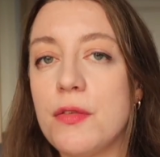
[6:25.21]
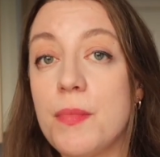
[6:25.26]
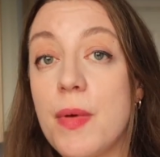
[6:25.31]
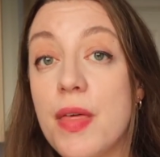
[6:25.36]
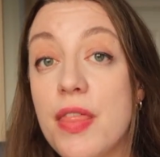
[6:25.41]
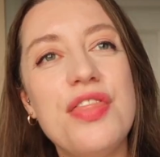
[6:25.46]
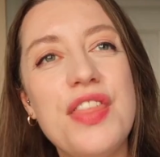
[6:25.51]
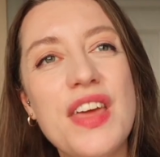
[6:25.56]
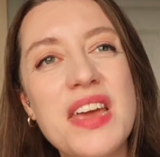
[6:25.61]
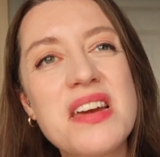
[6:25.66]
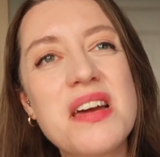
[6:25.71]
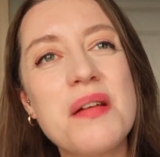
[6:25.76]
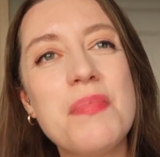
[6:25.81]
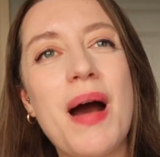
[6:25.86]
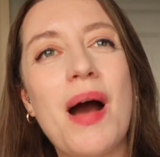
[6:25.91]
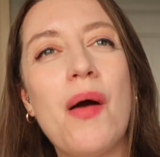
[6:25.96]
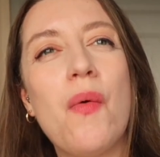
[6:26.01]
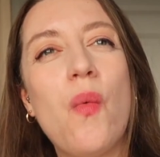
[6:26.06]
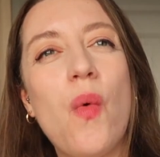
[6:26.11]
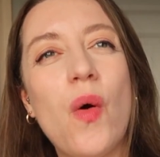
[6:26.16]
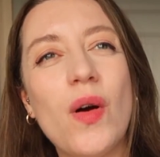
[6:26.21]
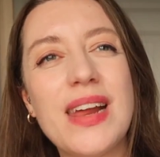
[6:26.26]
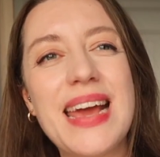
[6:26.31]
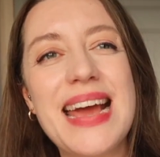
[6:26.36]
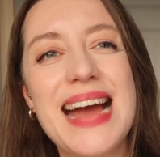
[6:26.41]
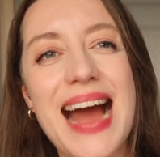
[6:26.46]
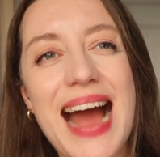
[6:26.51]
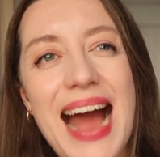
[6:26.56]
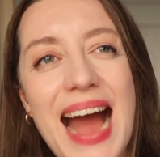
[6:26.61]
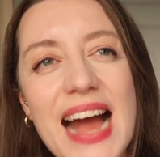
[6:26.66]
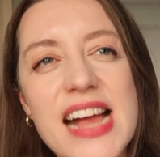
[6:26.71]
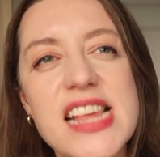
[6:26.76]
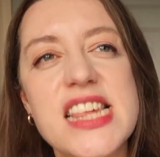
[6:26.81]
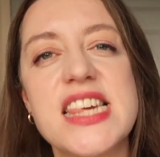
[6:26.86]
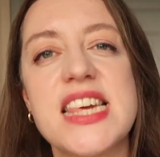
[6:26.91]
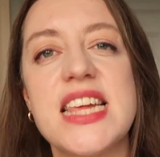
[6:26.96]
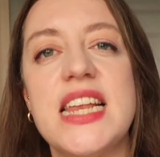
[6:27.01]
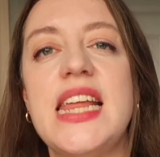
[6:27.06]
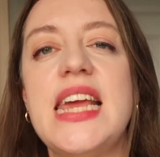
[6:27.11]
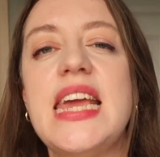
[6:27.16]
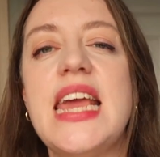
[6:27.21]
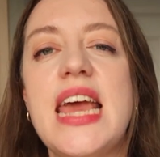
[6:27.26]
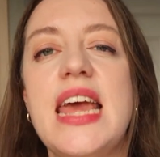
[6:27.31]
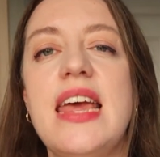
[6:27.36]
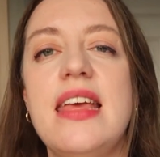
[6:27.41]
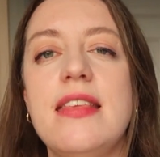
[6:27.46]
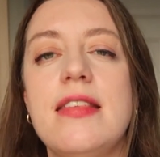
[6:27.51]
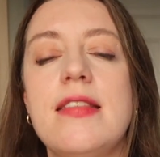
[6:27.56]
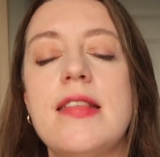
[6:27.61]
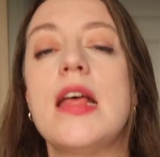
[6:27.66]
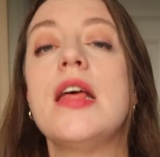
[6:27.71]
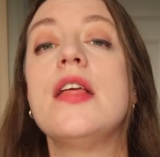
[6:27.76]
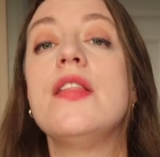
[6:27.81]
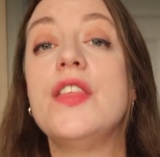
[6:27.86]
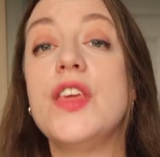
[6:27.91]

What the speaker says: but think about what it actually is